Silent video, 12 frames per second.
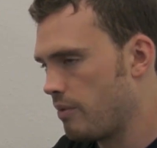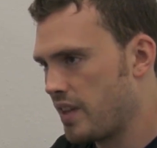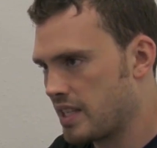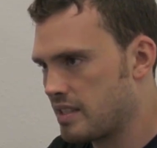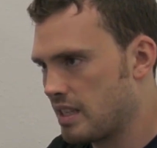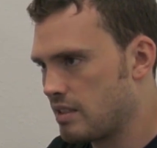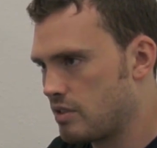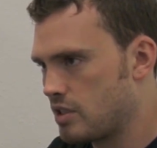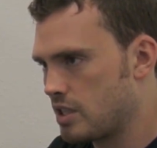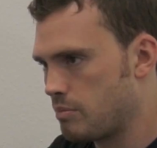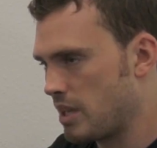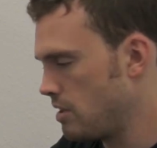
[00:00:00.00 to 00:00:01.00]
Things that
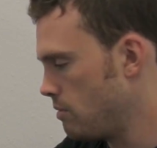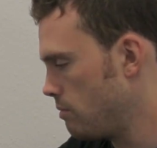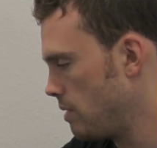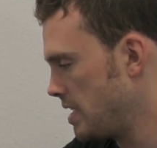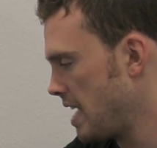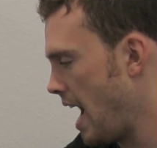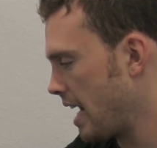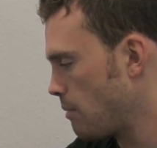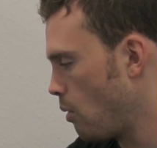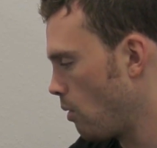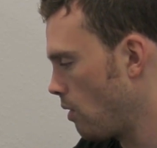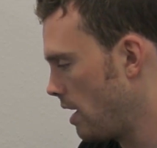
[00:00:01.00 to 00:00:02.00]
just make you attack
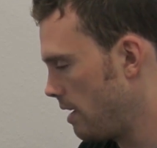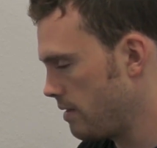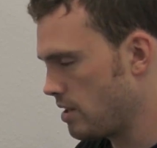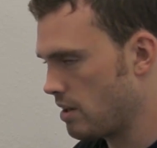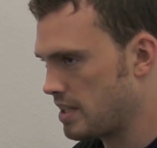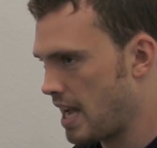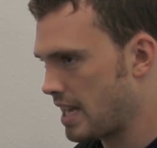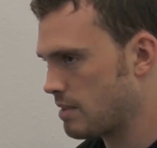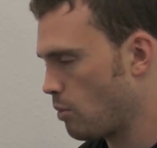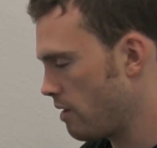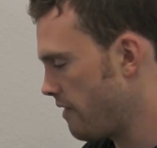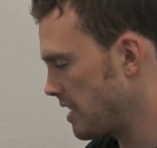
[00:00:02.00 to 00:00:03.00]
more, your
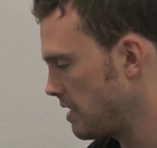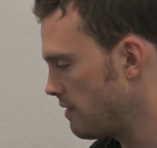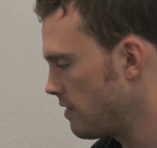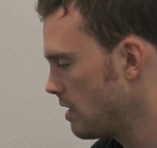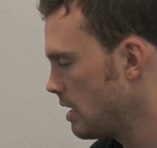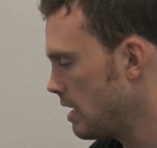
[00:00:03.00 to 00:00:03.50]
attacks more effective.